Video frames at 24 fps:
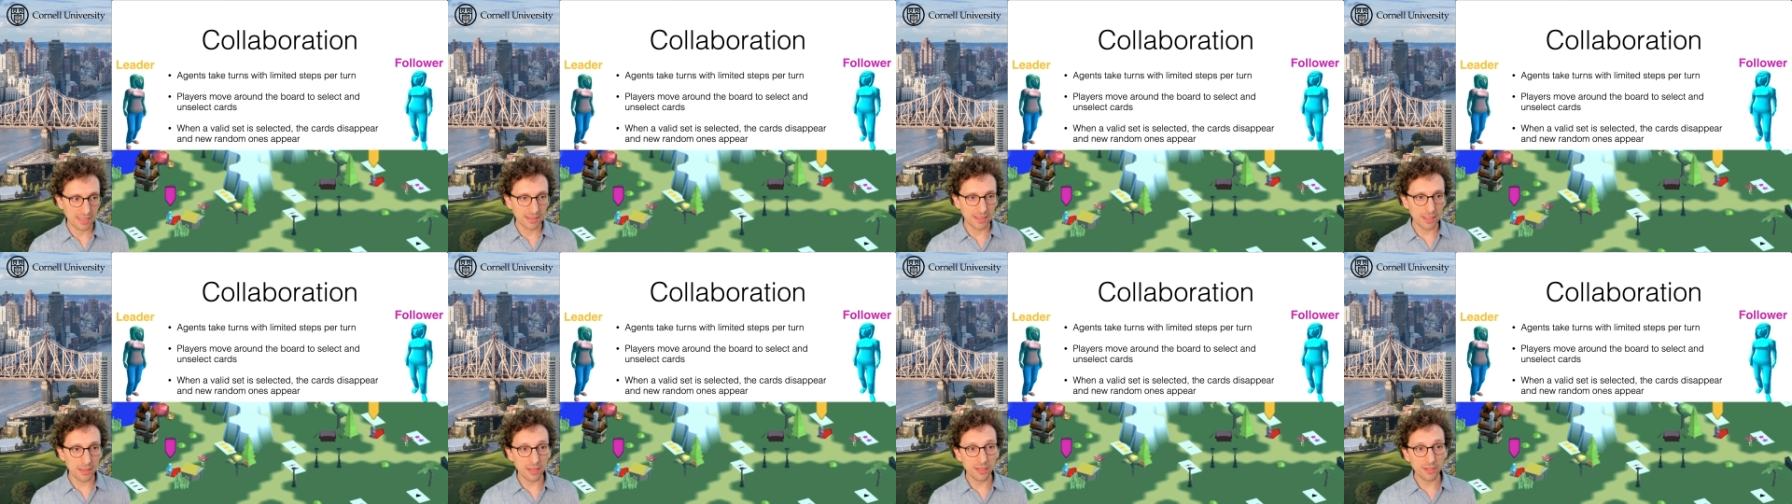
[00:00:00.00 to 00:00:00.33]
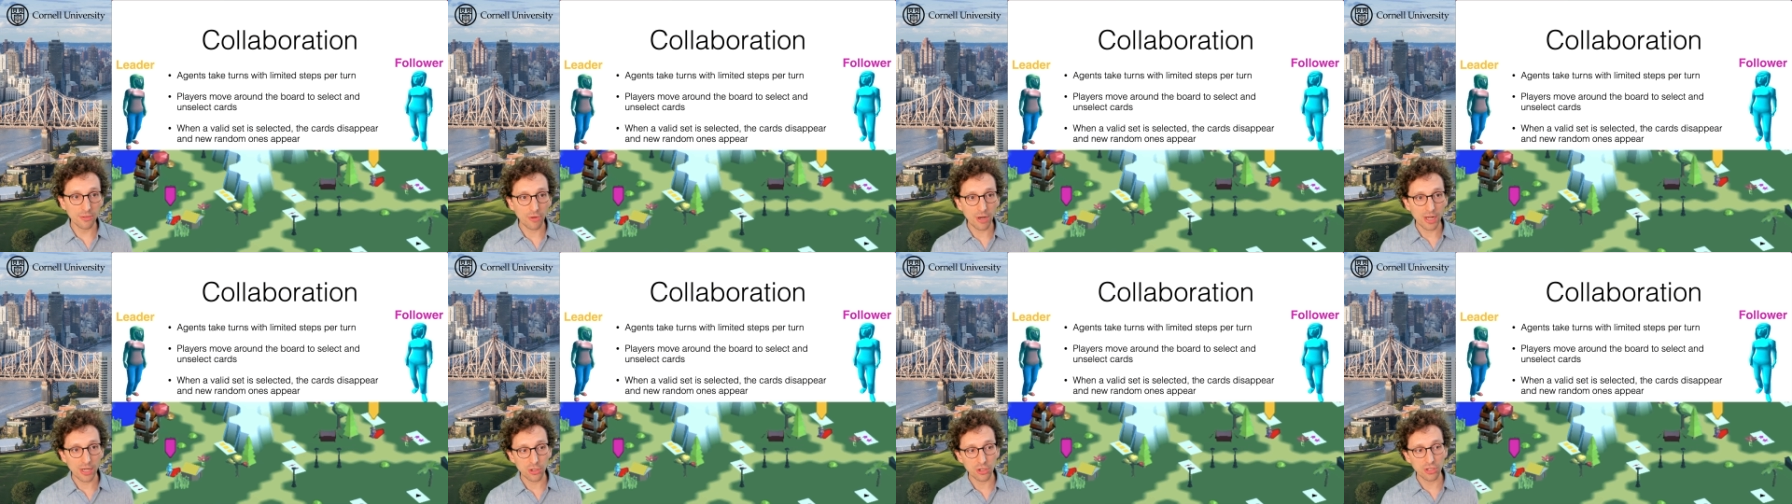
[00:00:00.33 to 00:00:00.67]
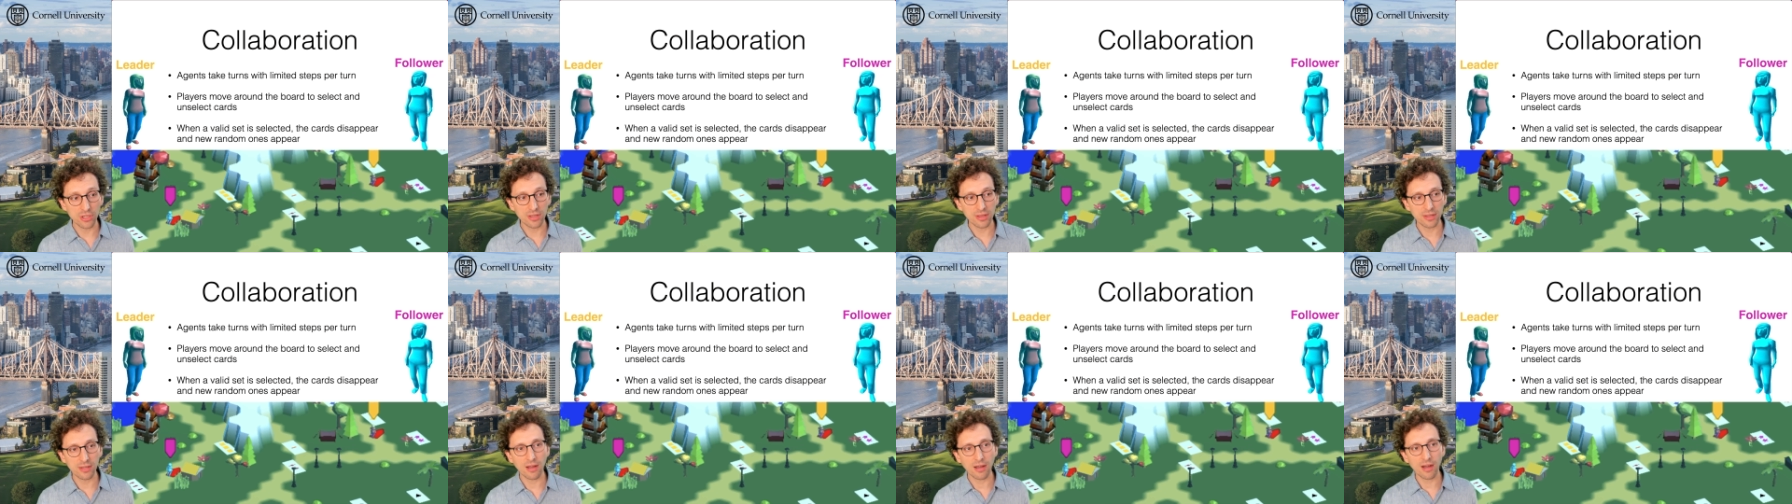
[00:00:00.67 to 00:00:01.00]
This
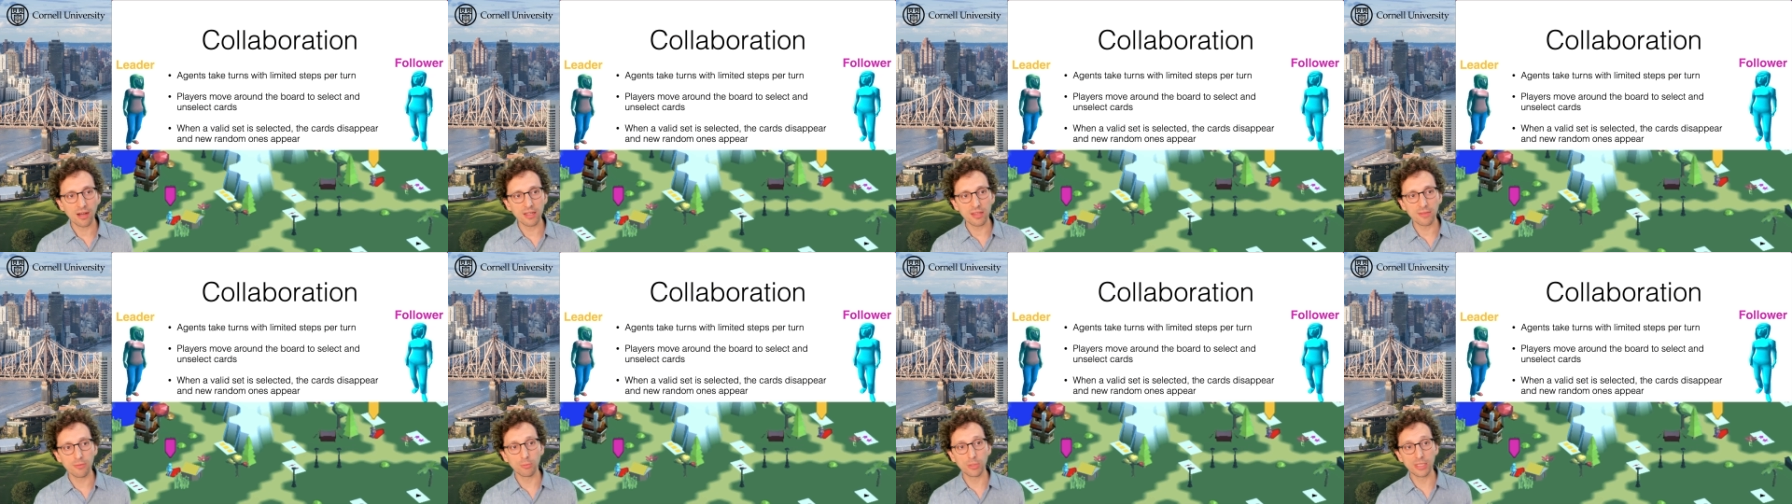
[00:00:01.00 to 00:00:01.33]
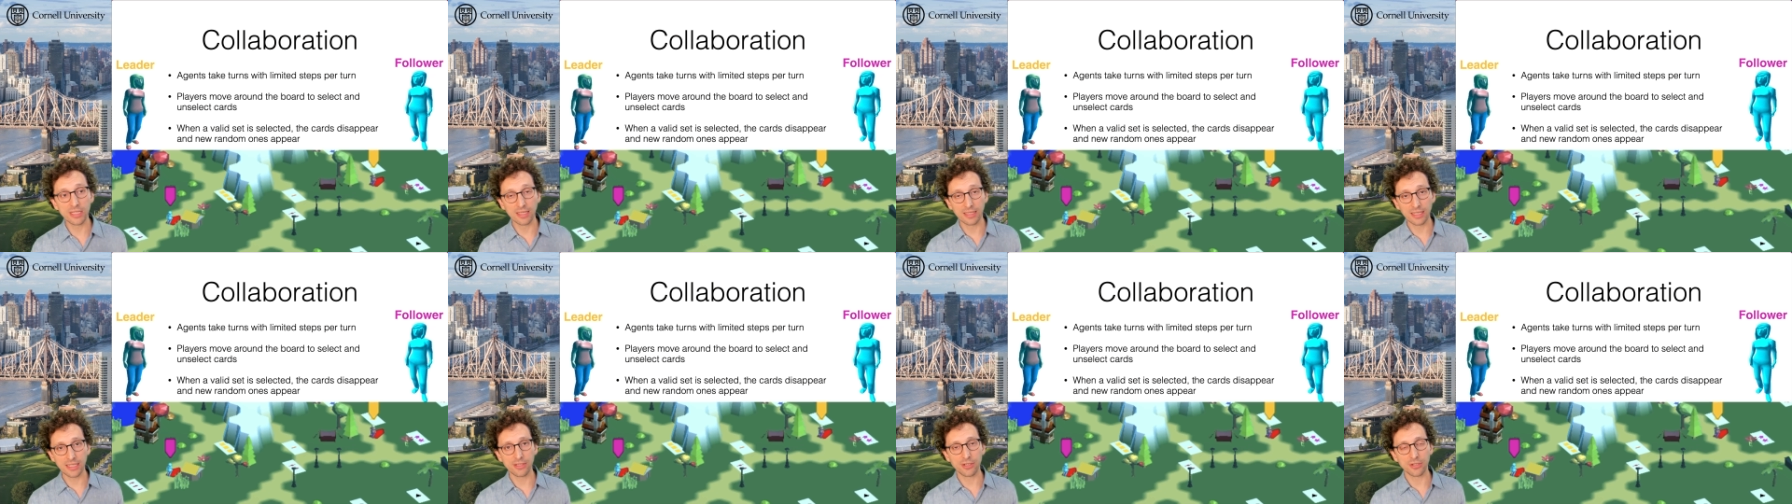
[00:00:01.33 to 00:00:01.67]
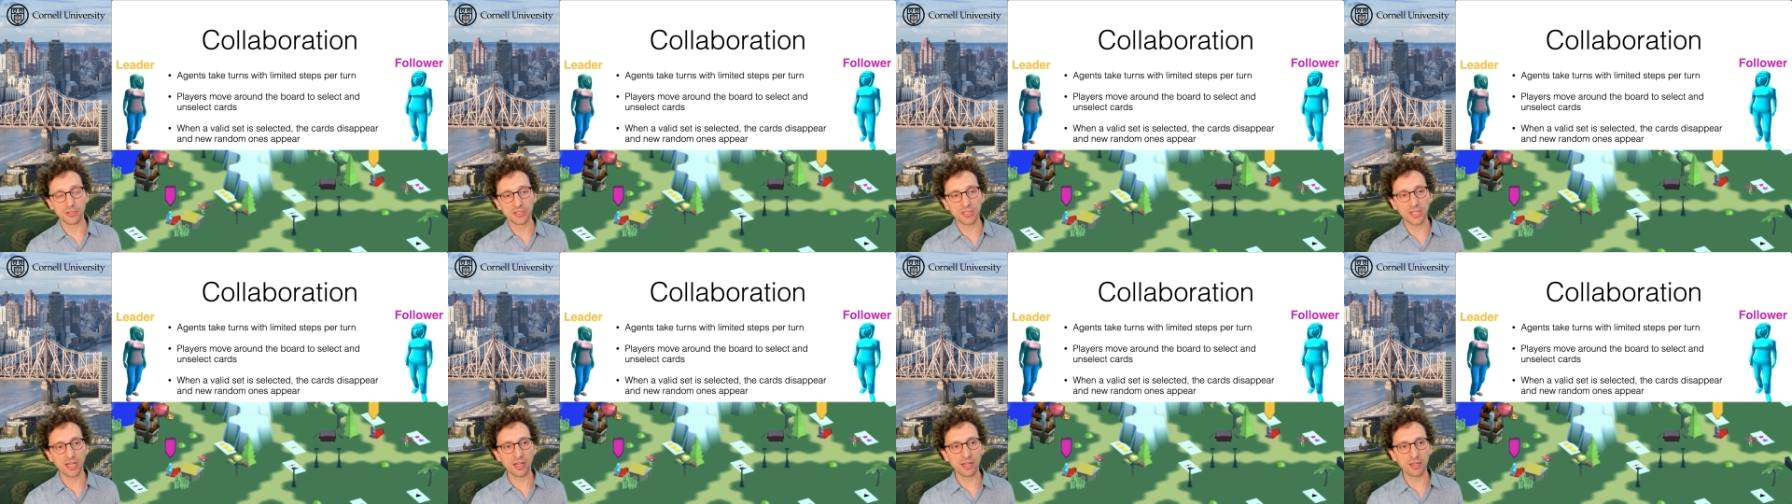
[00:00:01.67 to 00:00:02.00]
interaction starts with the
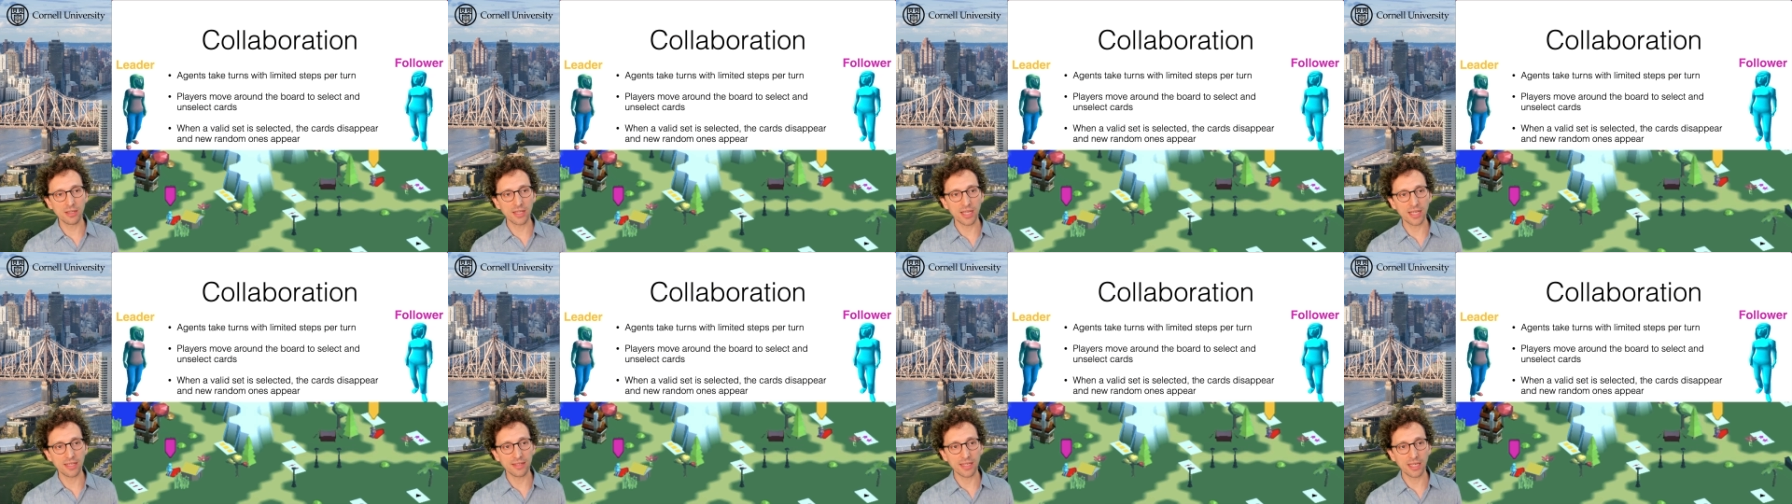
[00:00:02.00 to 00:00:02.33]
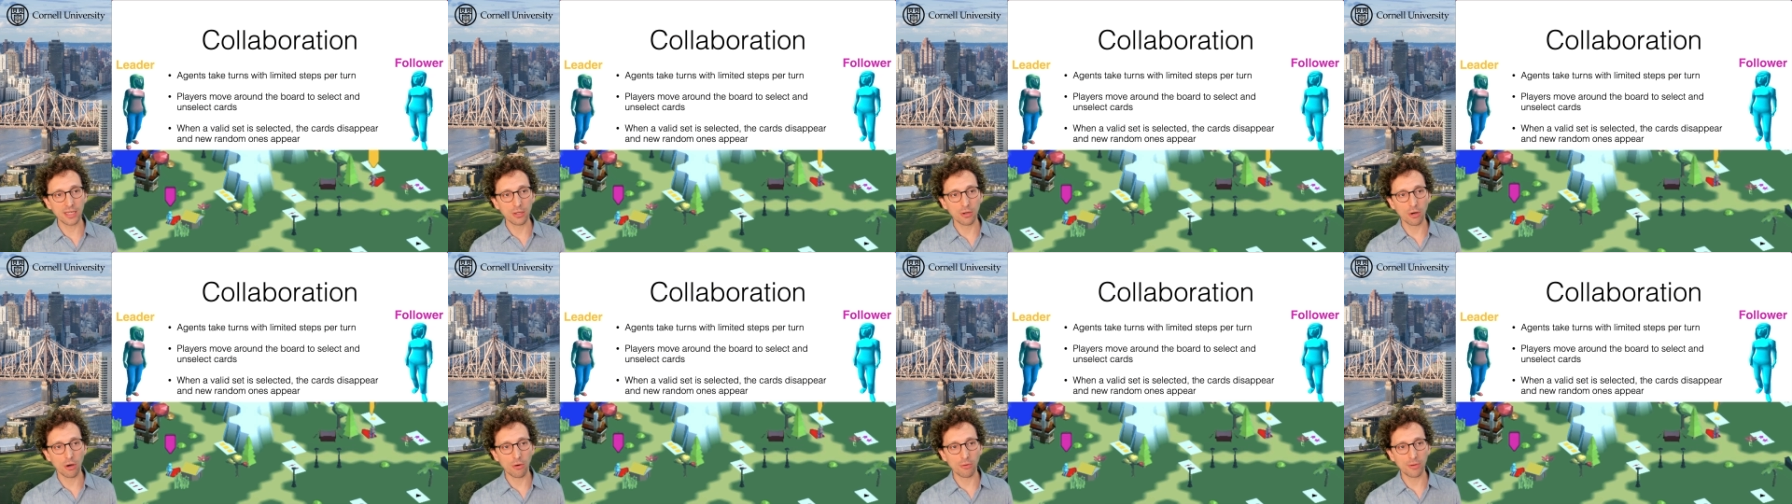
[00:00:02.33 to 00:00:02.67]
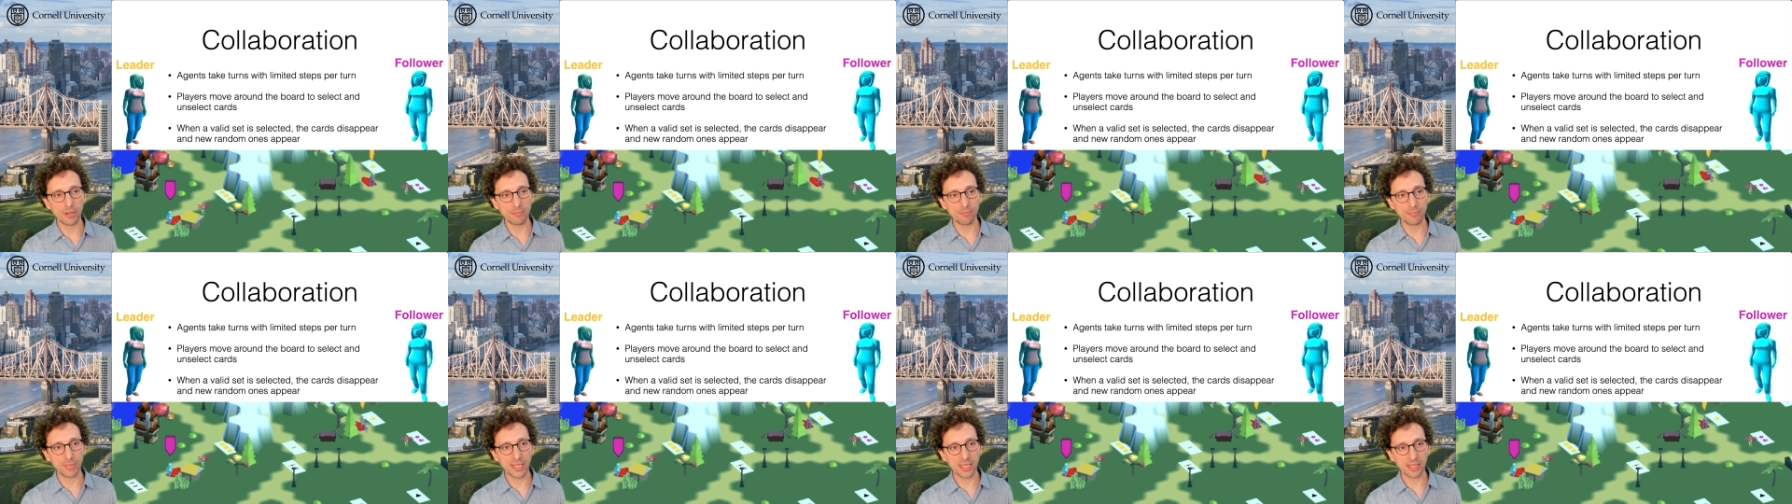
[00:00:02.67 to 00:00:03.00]
leader turn and they go
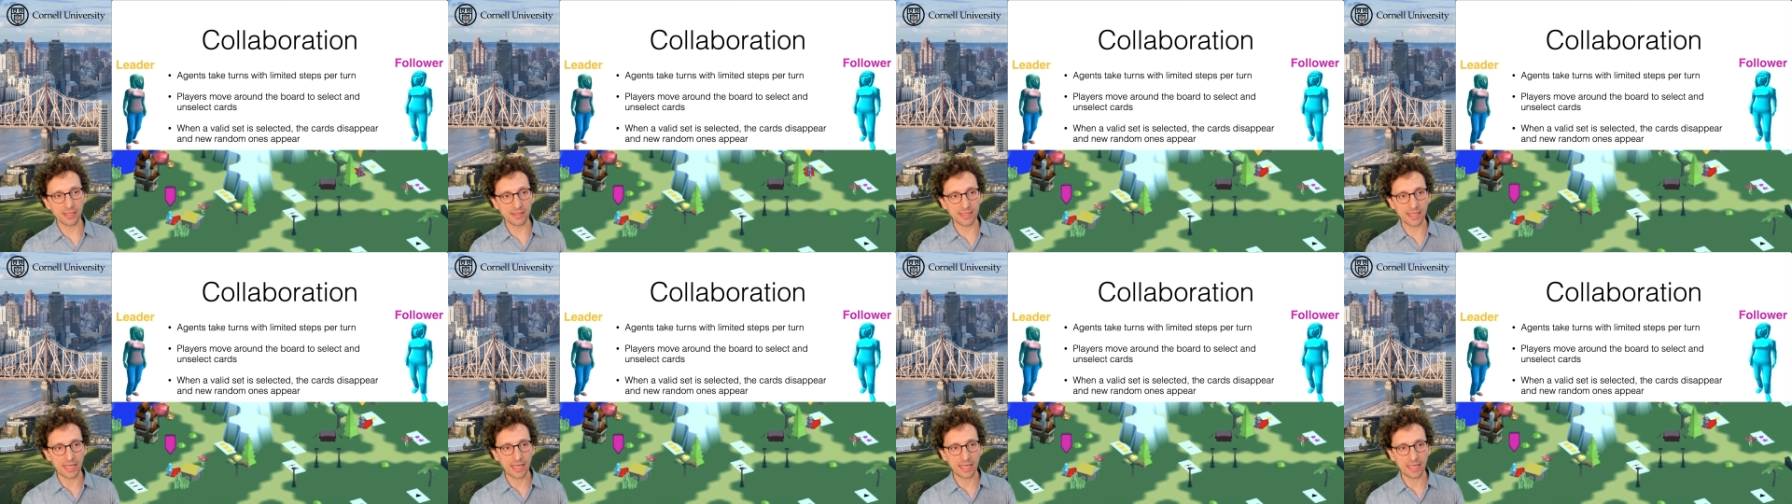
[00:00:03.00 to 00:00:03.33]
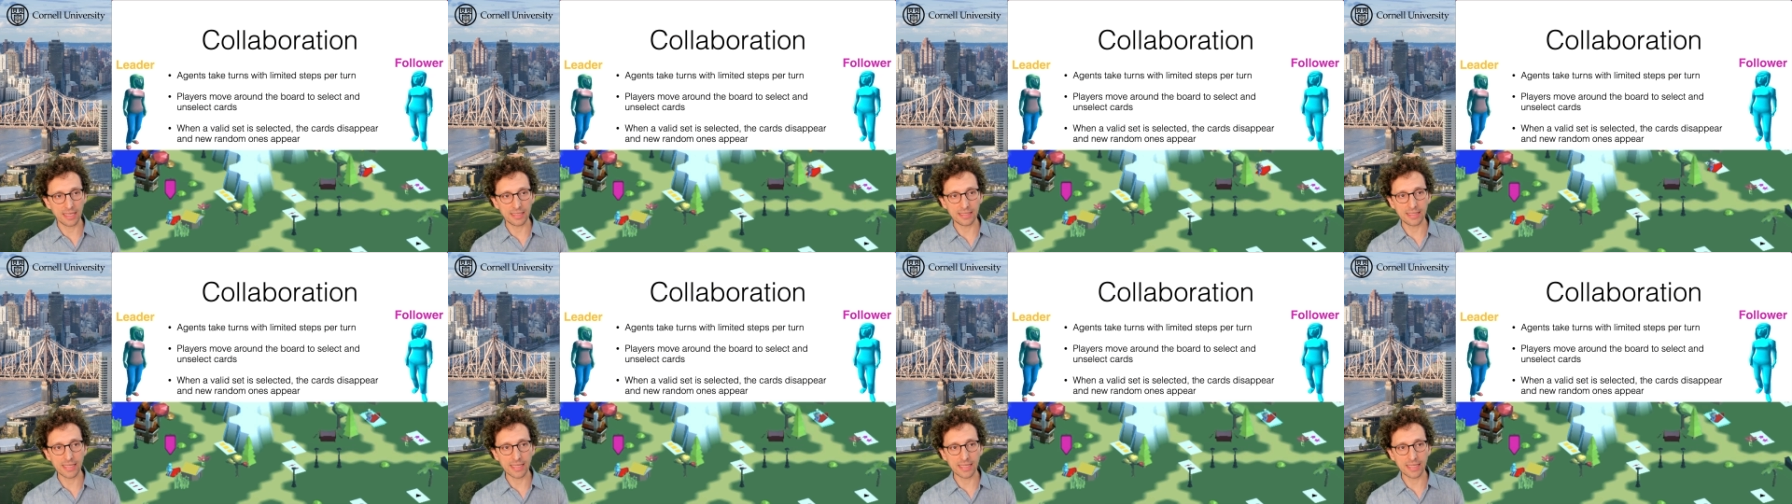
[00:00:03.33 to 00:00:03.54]
and pick the